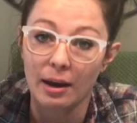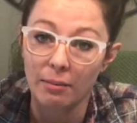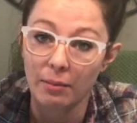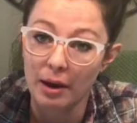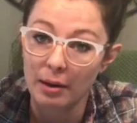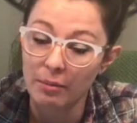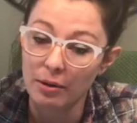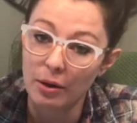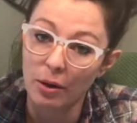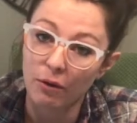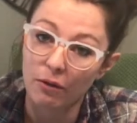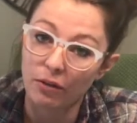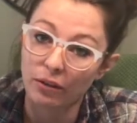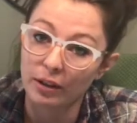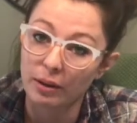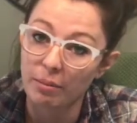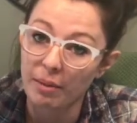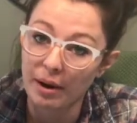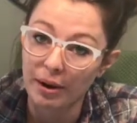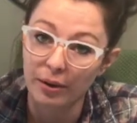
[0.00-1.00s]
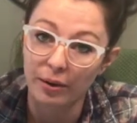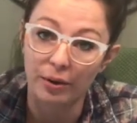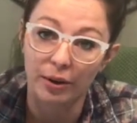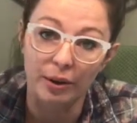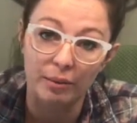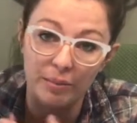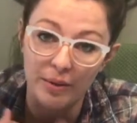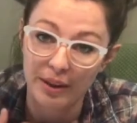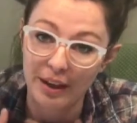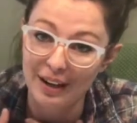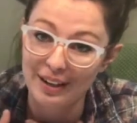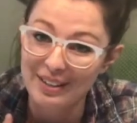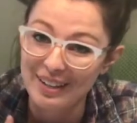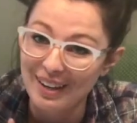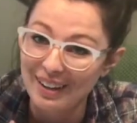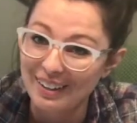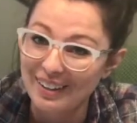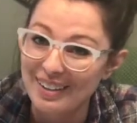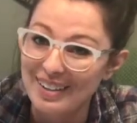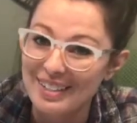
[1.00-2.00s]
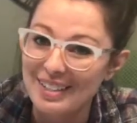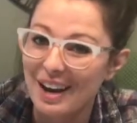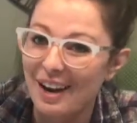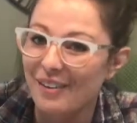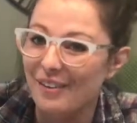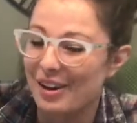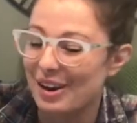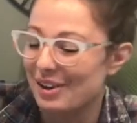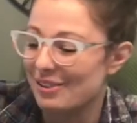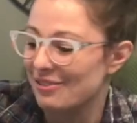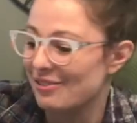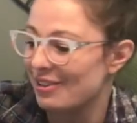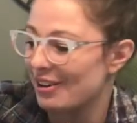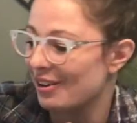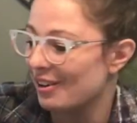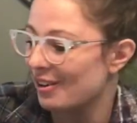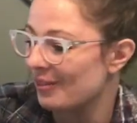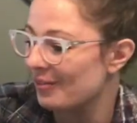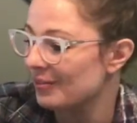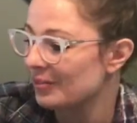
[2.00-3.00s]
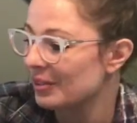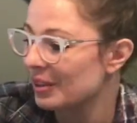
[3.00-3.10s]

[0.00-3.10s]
might be overly paranoid, but that's at least how I feel.